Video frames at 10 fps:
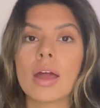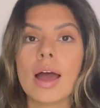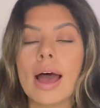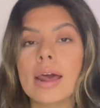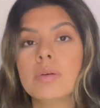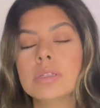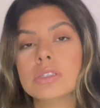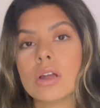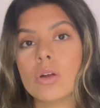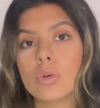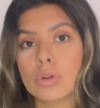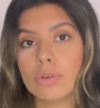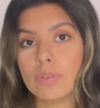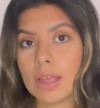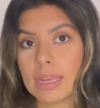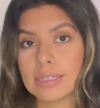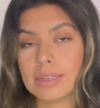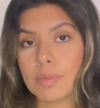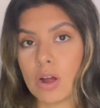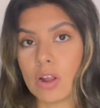How to install Holafly
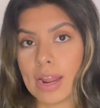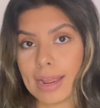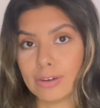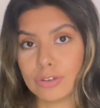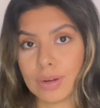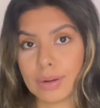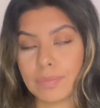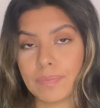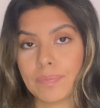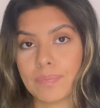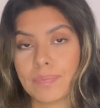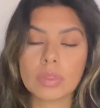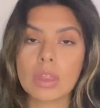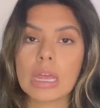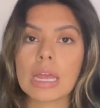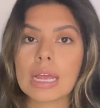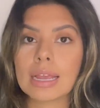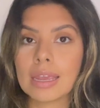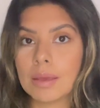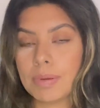eSIM on Android.
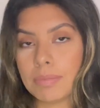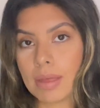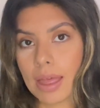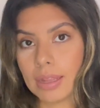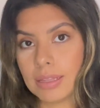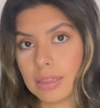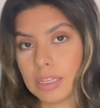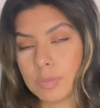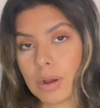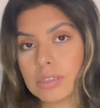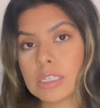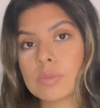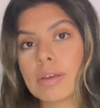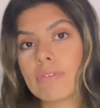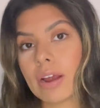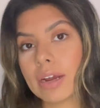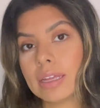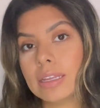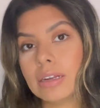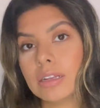Keep in mind that this process may vary
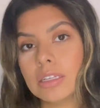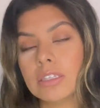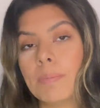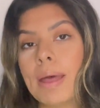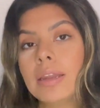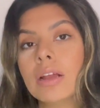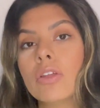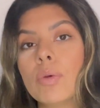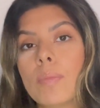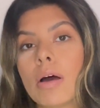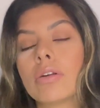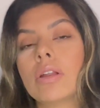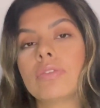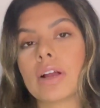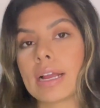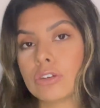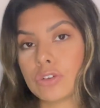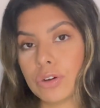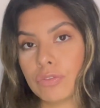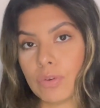a little depending on the model of your
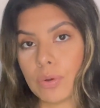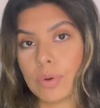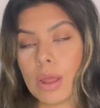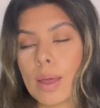Android phone,